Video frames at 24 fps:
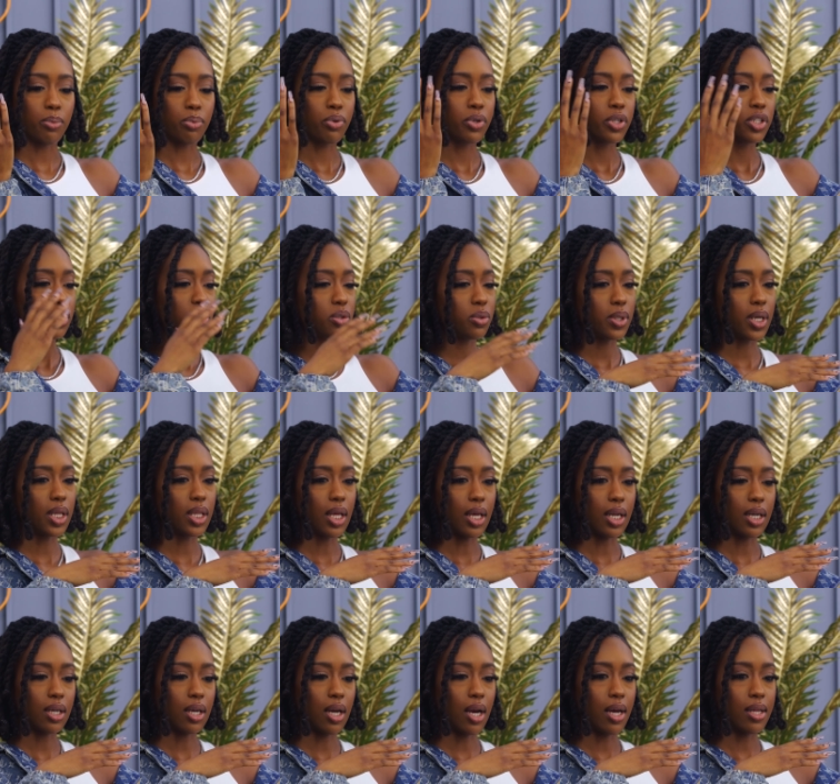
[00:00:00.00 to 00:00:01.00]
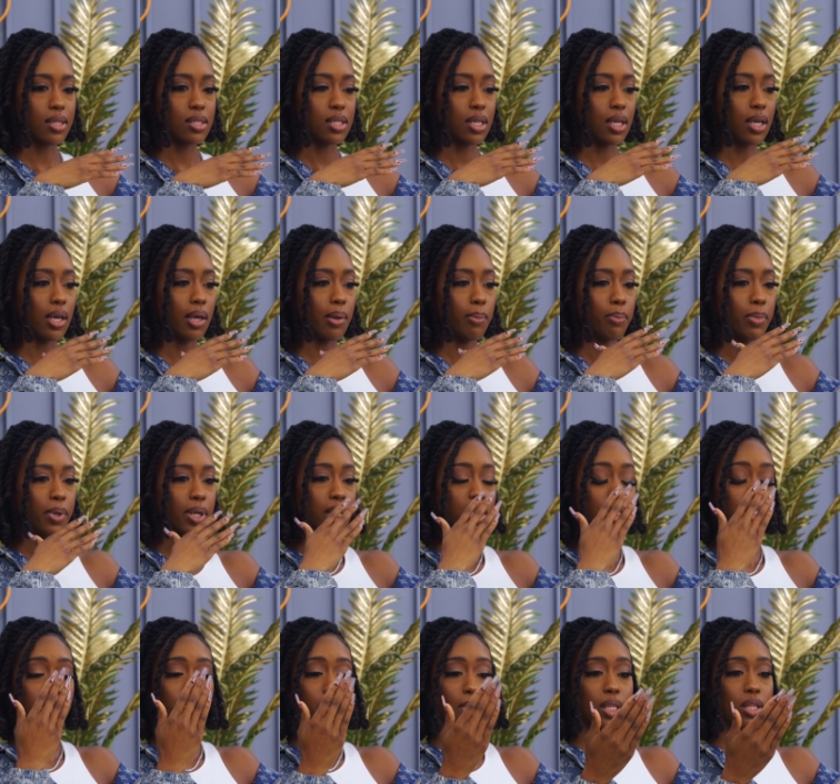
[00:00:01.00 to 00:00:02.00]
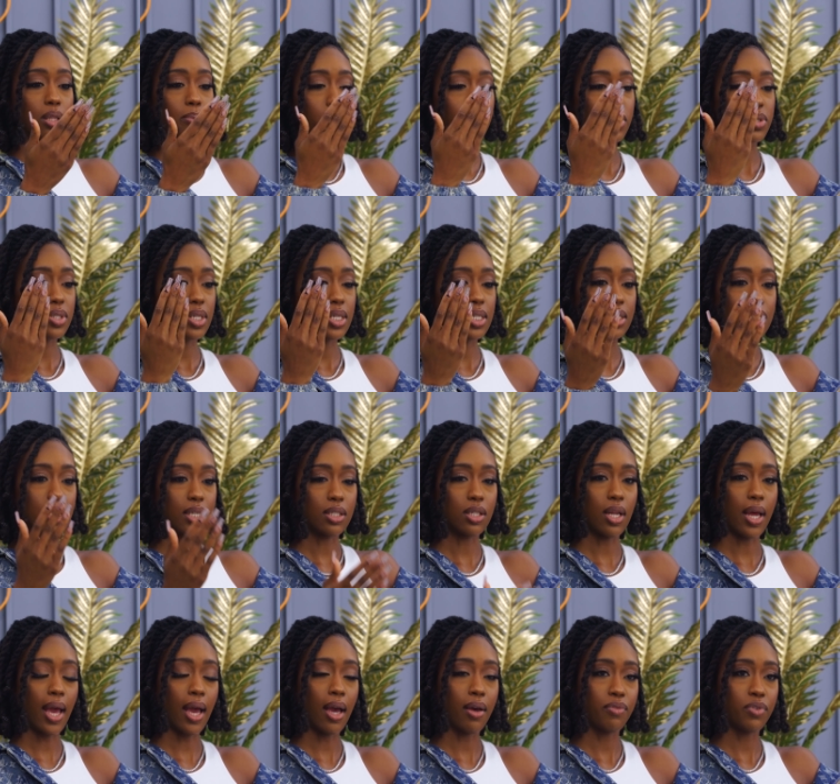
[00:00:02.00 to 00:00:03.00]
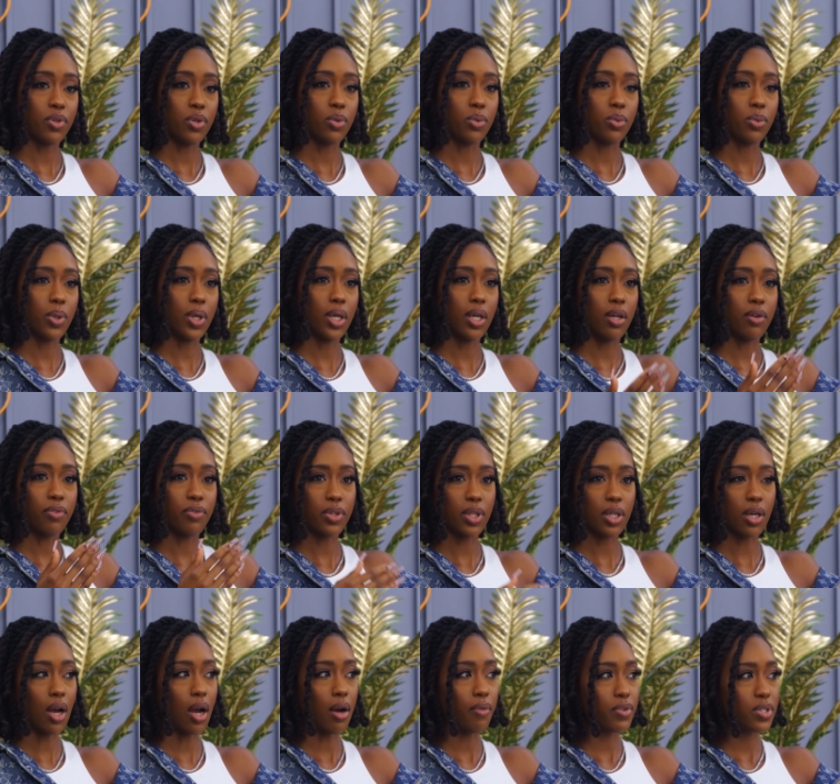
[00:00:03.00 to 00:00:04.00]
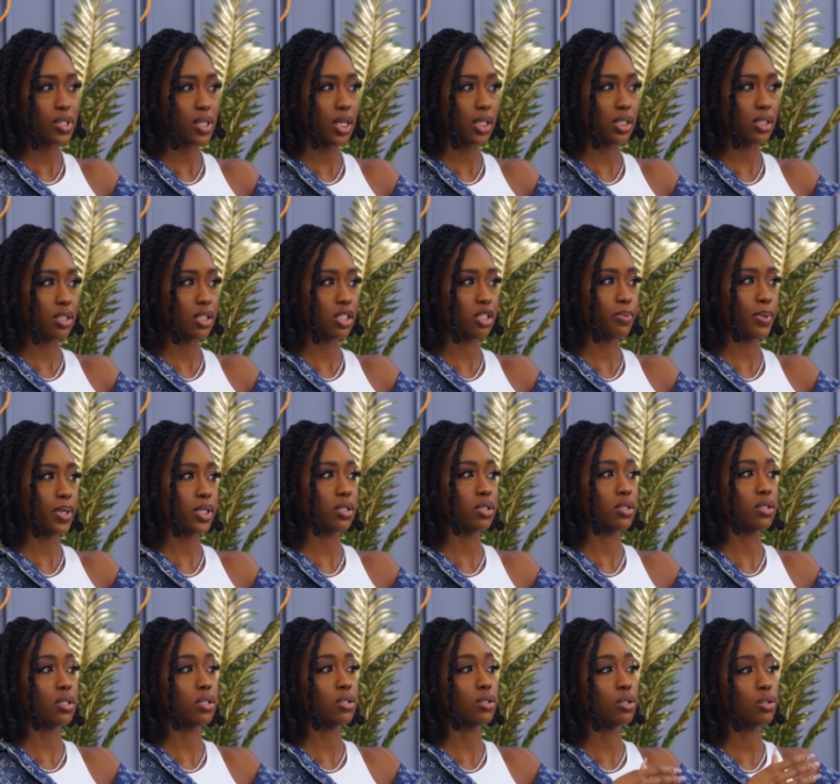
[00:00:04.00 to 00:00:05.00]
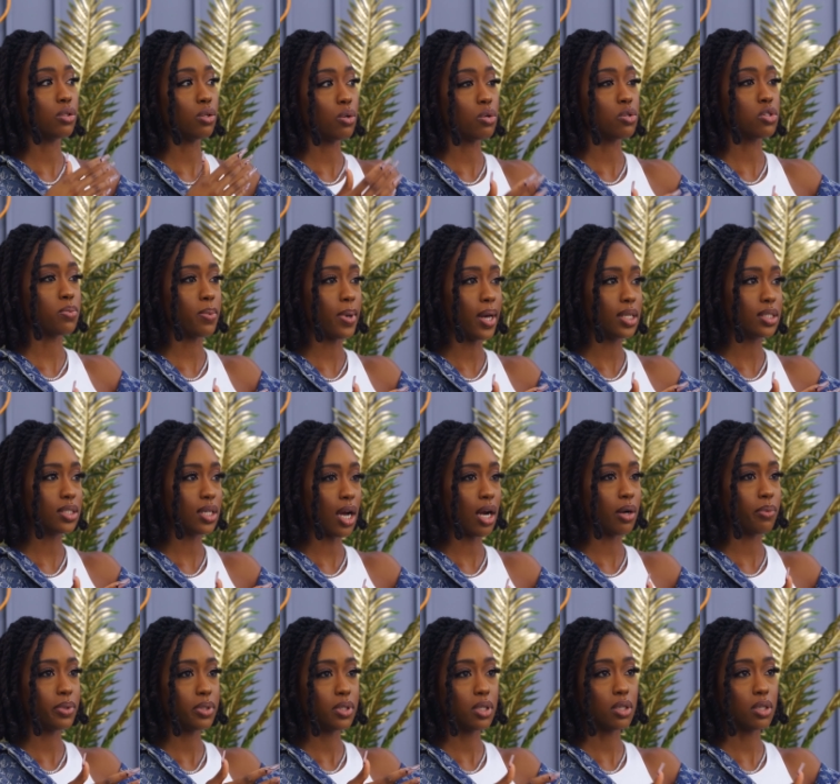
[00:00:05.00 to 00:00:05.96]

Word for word: pre-shooting a lot of content, but it just made the most sense to have you here for the conversation, especially since the news about Tyree